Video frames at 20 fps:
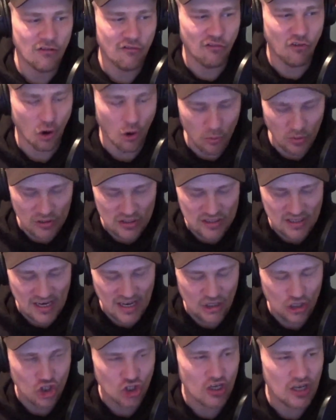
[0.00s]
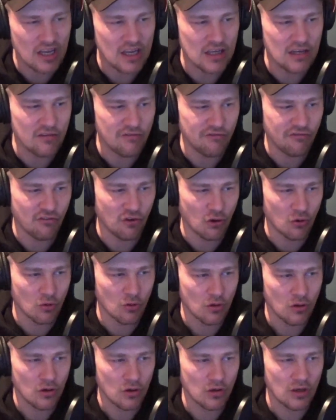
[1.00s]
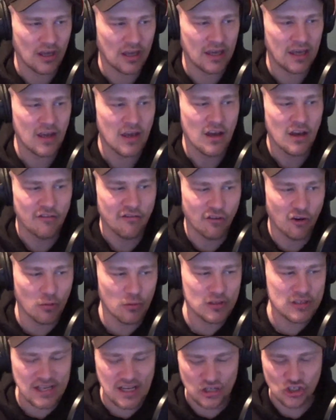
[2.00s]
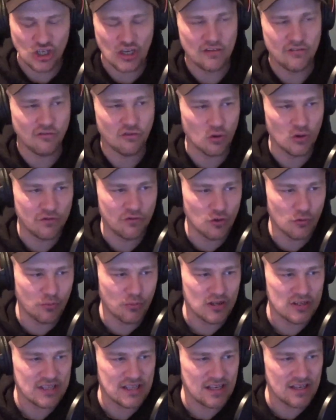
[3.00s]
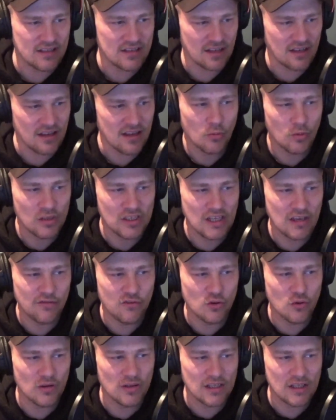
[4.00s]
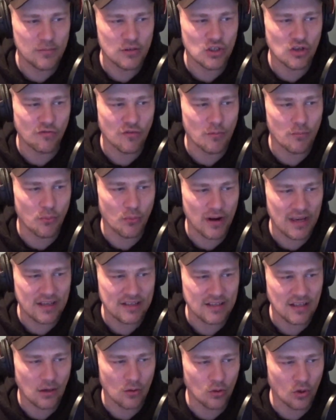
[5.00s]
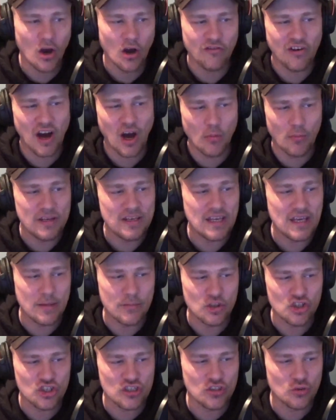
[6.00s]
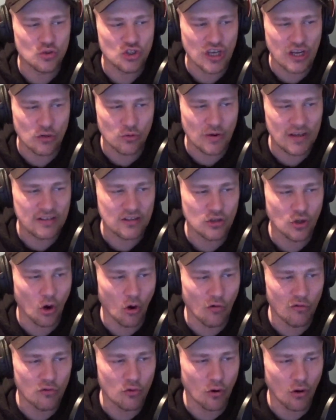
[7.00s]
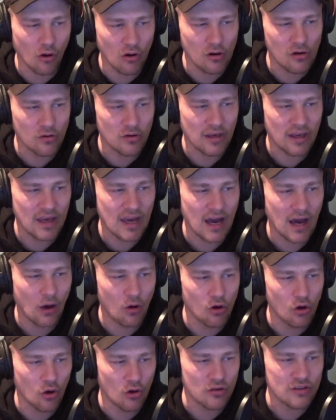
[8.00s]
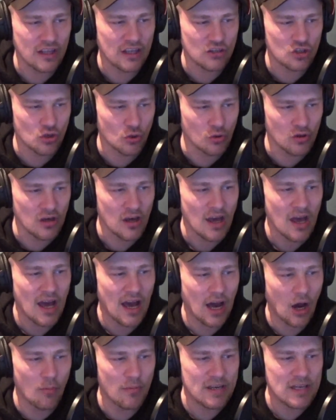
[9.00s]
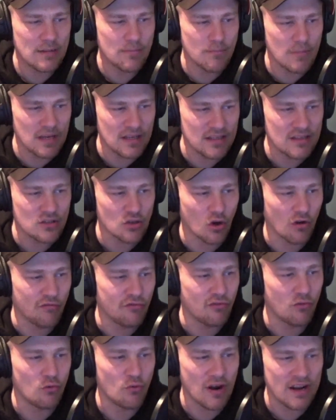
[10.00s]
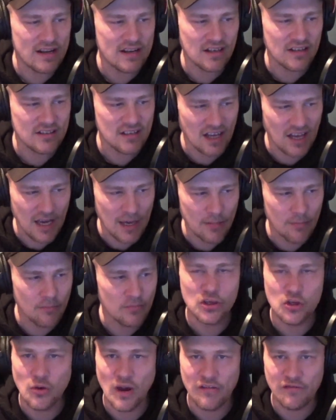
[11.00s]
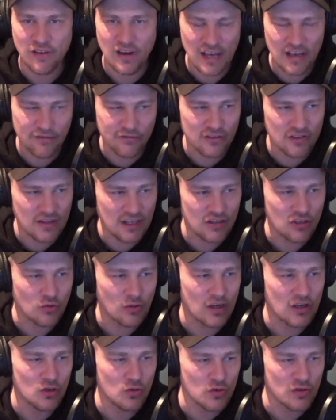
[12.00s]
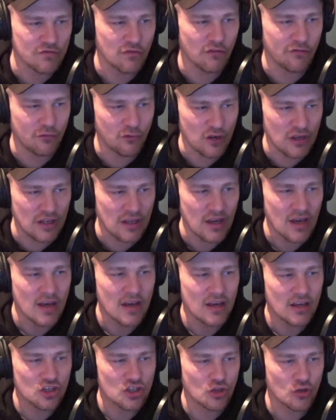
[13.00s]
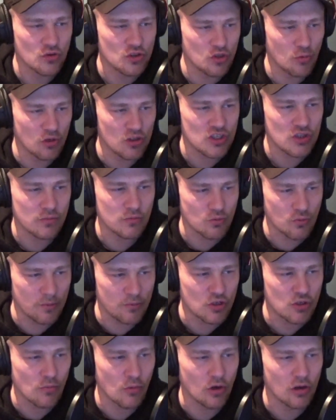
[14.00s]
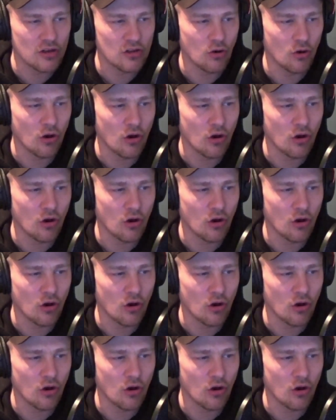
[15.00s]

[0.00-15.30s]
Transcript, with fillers: forward slash info okay? Forward slash info, if you press enter, will give you a little bit of a breakdown of how many images you generated overall, okay? How long that took, how many minutes of render time you have left that you can use for free. It shows you what subscription model you're